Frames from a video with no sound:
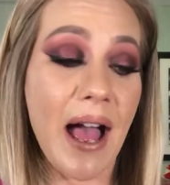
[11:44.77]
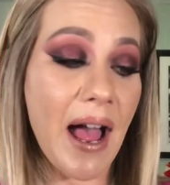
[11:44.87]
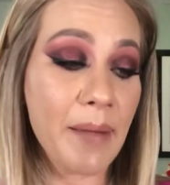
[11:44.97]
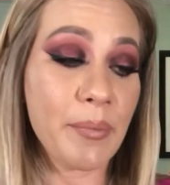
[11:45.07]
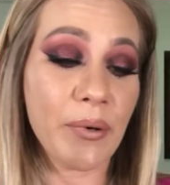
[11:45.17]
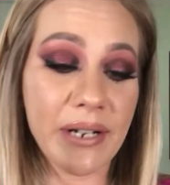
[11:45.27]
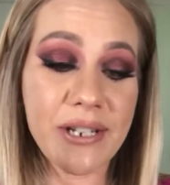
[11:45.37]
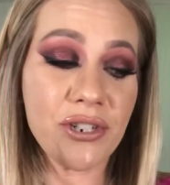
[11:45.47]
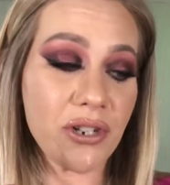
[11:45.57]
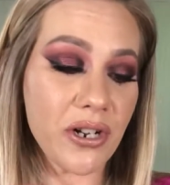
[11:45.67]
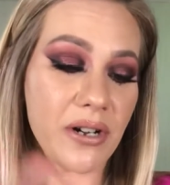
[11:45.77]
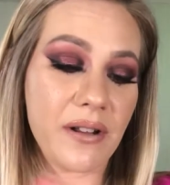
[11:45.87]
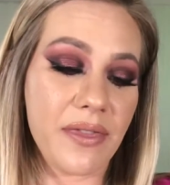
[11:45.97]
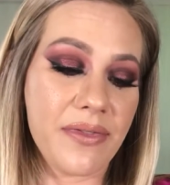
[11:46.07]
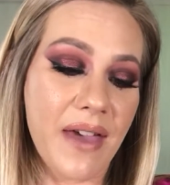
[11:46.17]
I'm pretty
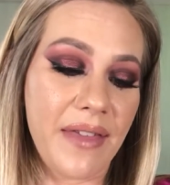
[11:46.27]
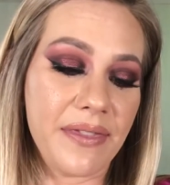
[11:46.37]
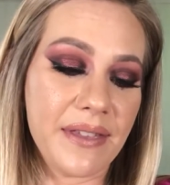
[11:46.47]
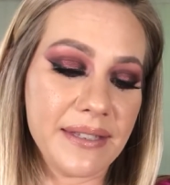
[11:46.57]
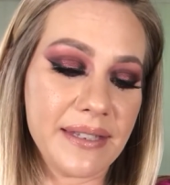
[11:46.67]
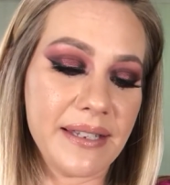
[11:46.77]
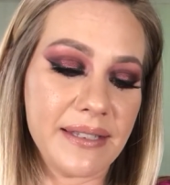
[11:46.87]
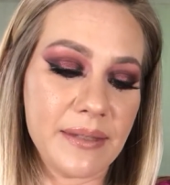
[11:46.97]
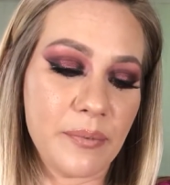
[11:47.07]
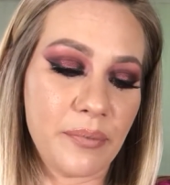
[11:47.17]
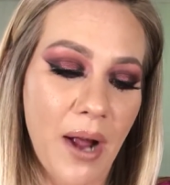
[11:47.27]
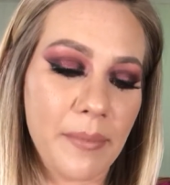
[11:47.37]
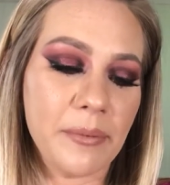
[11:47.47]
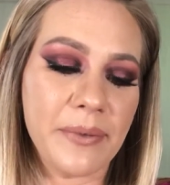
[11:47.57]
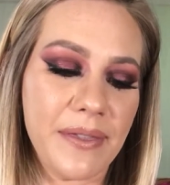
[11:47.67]
sure that this is
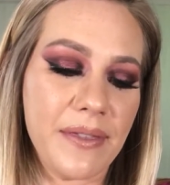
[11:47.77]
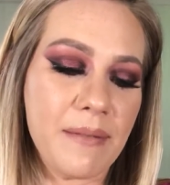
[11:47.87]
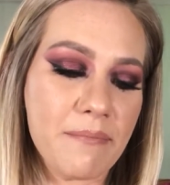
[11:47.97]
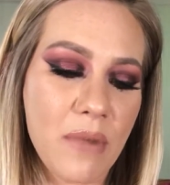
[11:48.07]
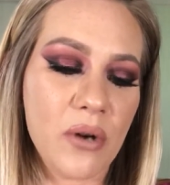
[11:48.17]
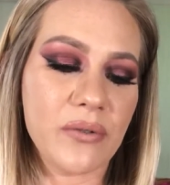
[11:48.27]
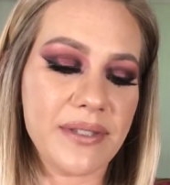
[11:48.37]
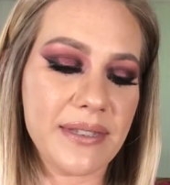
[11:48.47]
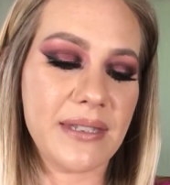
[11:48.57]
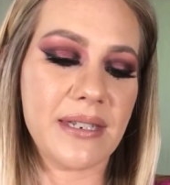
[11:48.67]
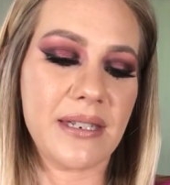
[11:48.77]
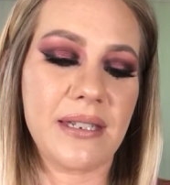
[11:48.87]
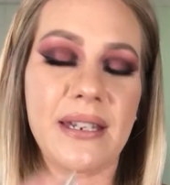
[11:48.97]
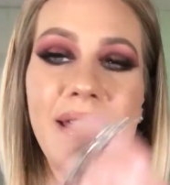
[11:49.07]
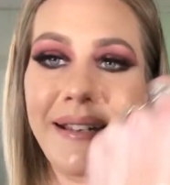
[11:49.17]
probably the
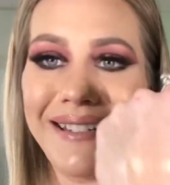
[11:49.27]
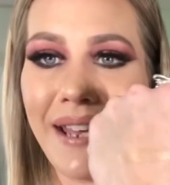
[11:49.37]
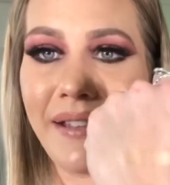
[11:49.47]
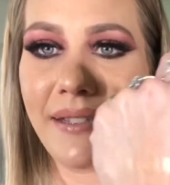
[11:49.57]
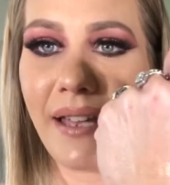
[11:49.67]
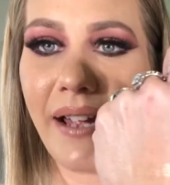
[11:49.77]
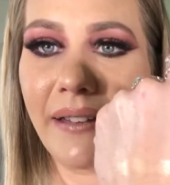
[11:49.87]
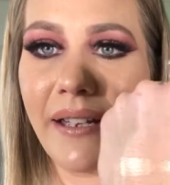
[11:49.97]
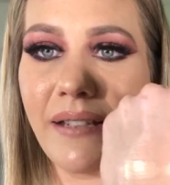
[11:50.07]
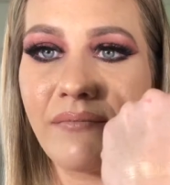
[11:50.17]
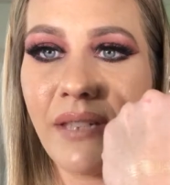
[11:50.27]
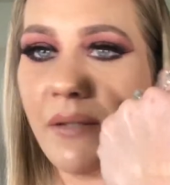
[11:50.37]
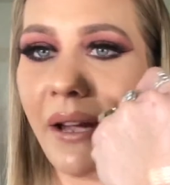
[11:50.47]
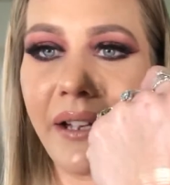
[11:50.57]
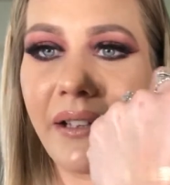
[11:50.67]
most intense highlight
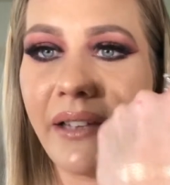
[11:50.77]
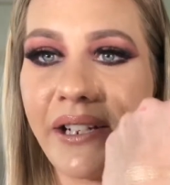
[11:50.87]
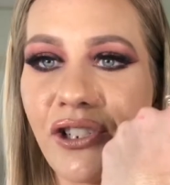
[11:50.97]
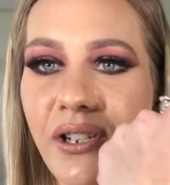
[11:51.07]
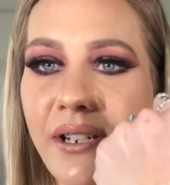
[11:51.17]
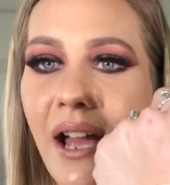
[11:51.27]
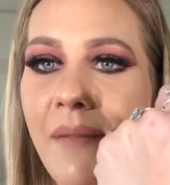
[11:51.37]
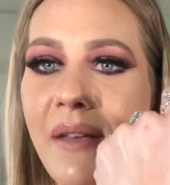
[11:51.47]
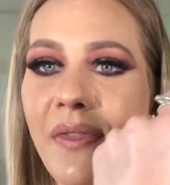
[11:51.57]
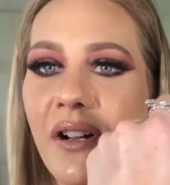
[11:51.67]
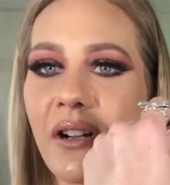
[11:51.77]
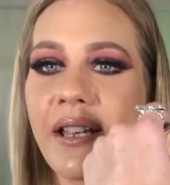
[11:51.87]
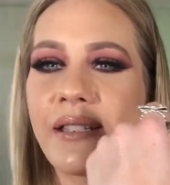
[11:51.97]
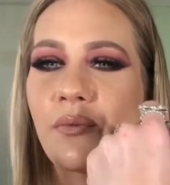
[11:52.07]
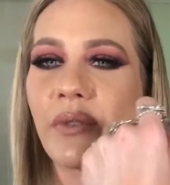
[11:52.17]
in my collection. I mean, there
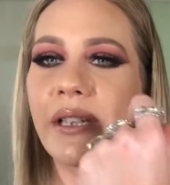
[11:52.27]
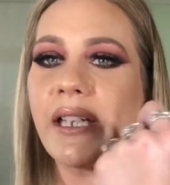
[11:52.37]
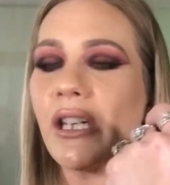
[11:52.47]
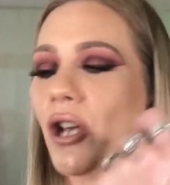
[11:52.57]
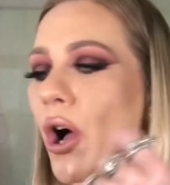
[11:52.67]
is really